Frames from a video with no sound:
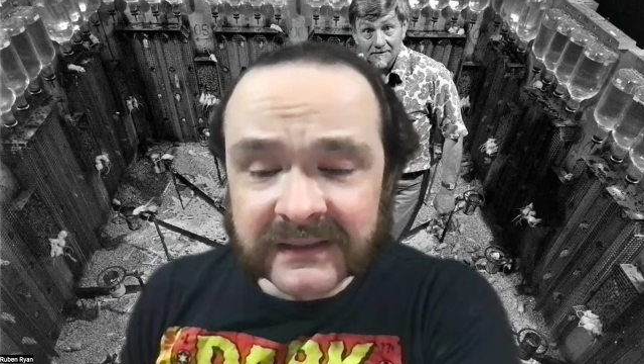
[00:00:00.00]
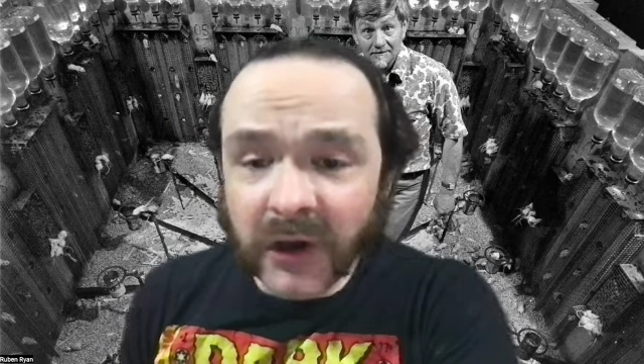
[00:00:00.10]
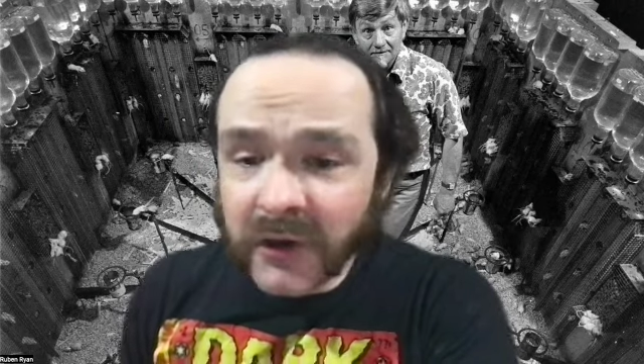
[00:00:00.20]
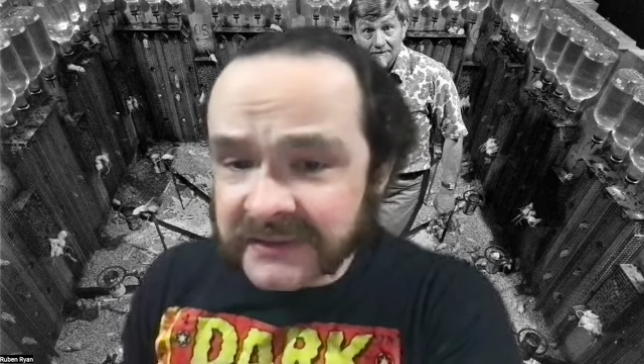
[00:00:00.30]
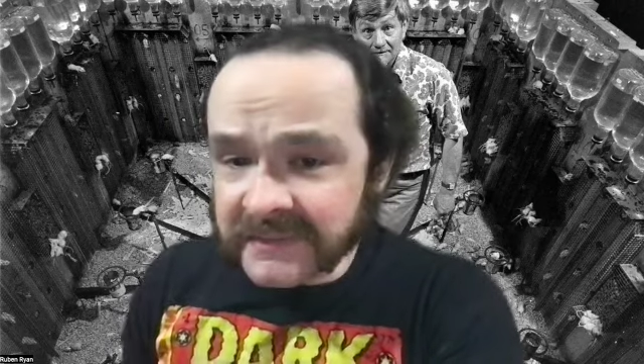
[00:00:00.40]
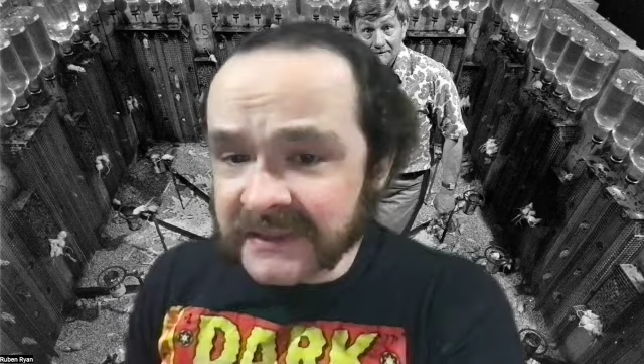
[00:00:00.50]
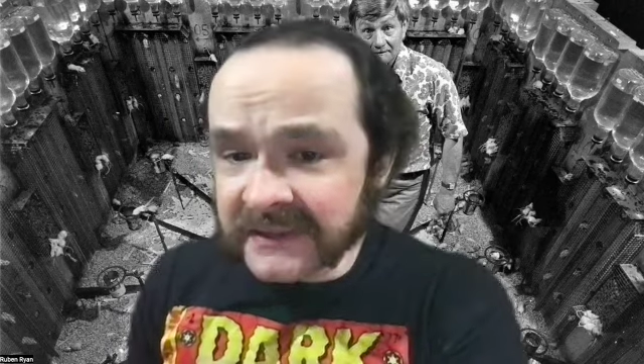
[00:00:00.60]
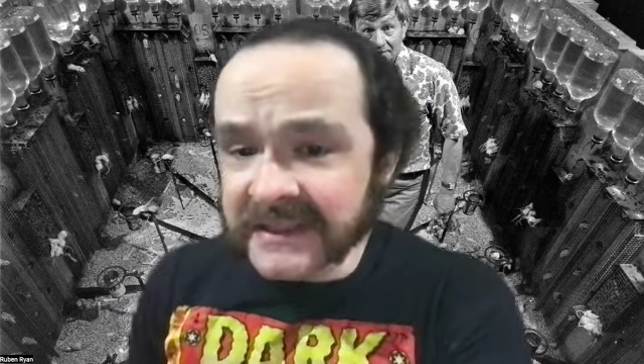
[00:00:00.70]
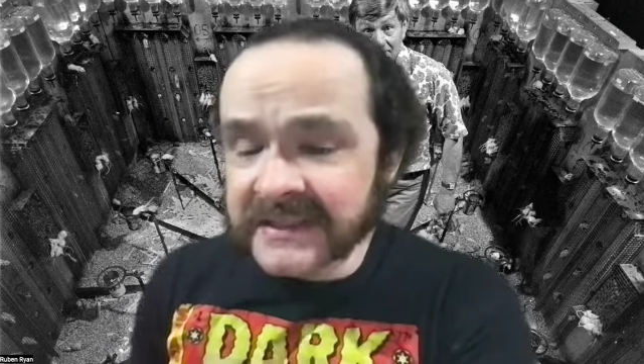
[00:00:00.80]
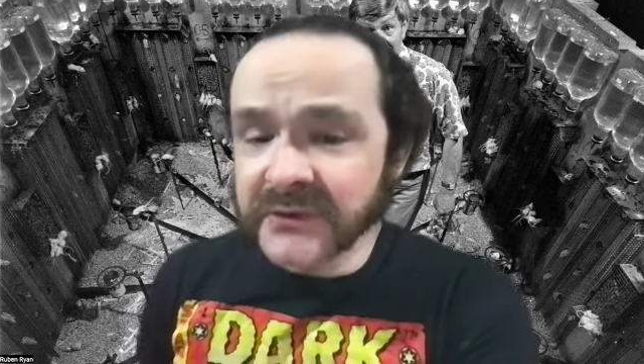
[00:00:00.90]

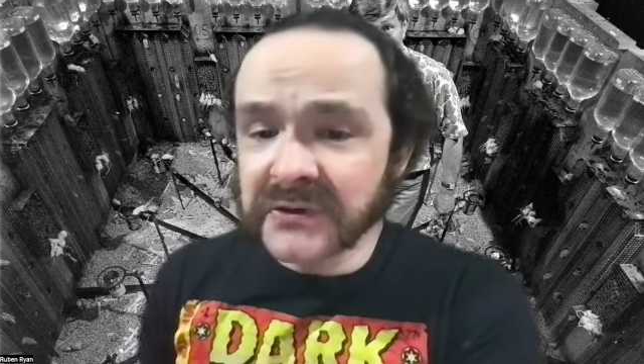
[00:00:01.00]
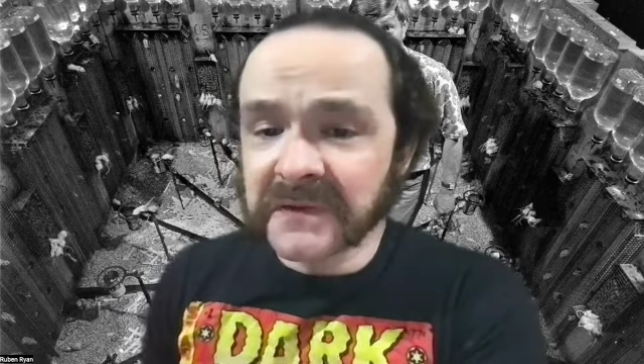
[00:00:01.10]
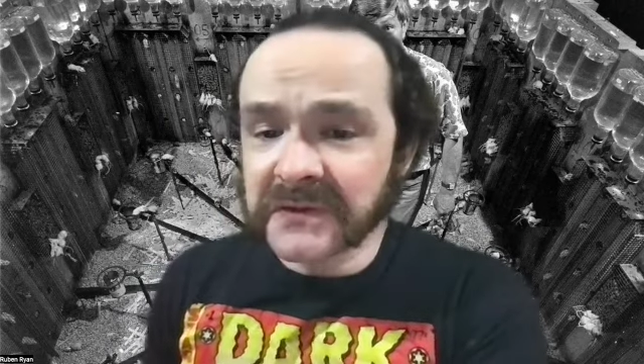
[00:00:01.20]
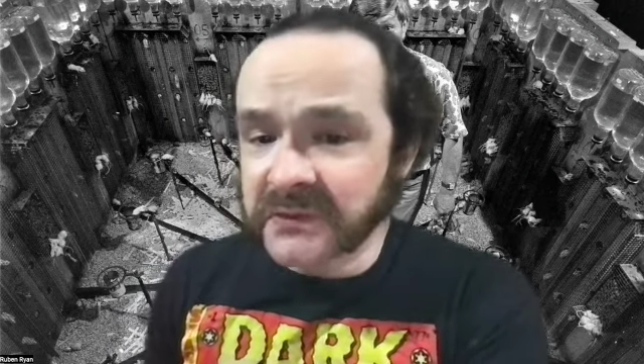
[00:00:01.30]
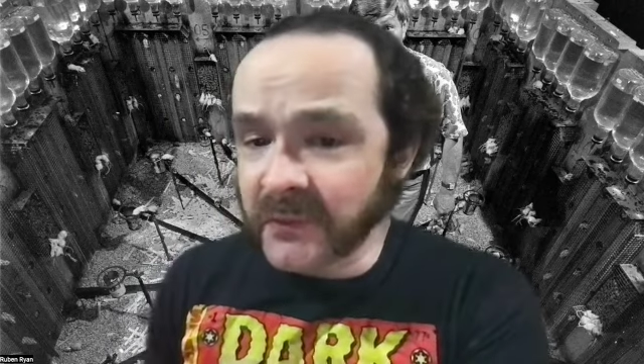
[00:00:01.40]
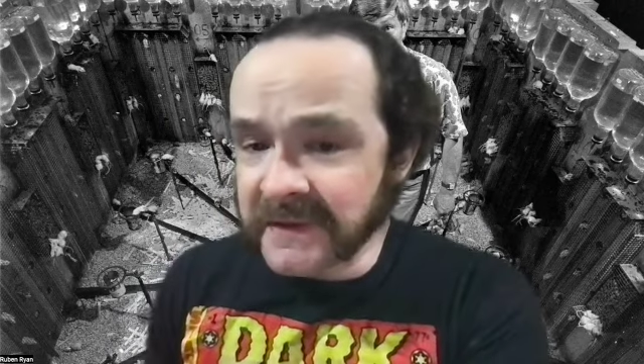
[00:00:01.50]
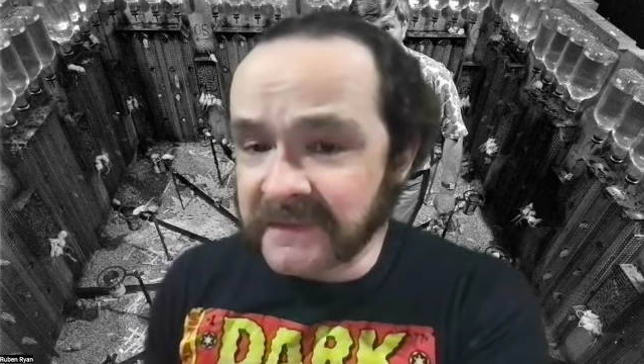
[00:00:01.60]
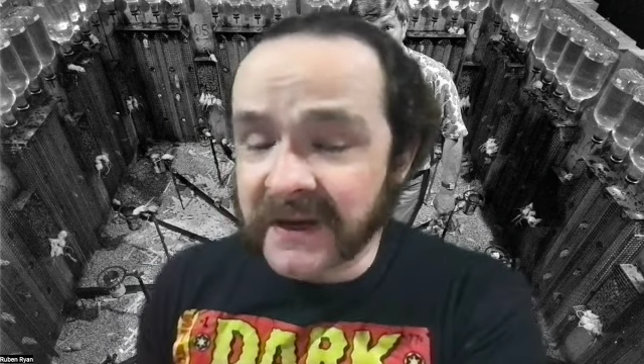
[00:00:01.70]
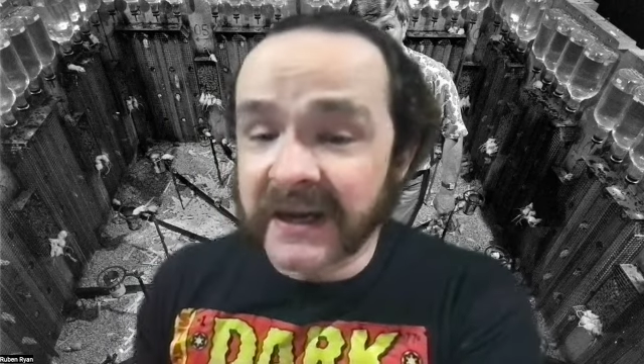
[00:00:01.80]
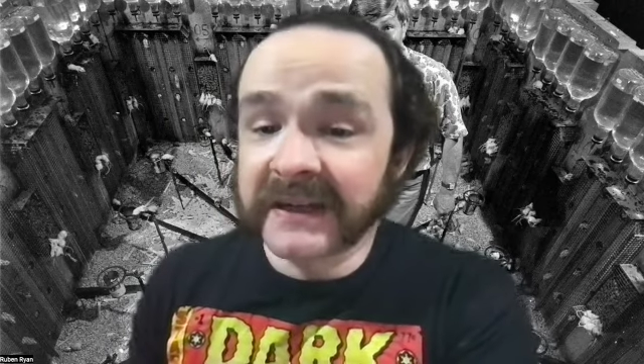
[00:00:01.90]
Ultimately, Universe
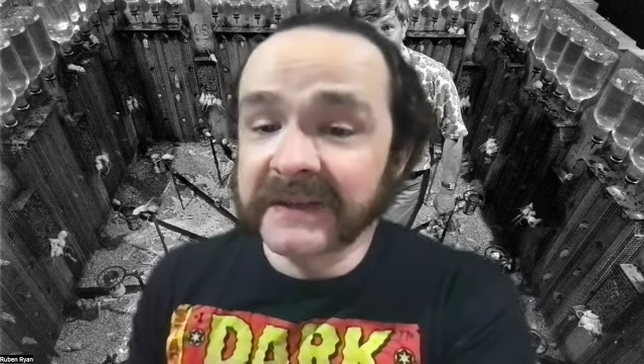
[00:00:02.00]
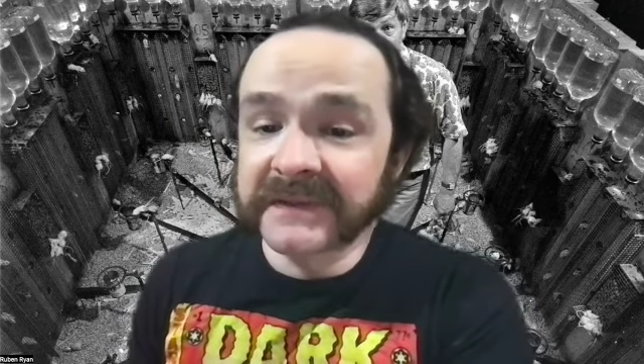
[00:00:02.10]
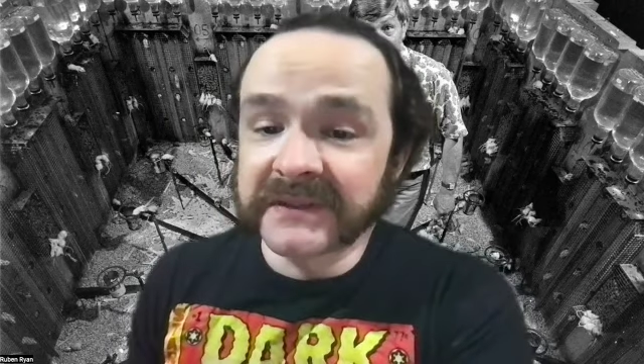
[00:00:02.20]
25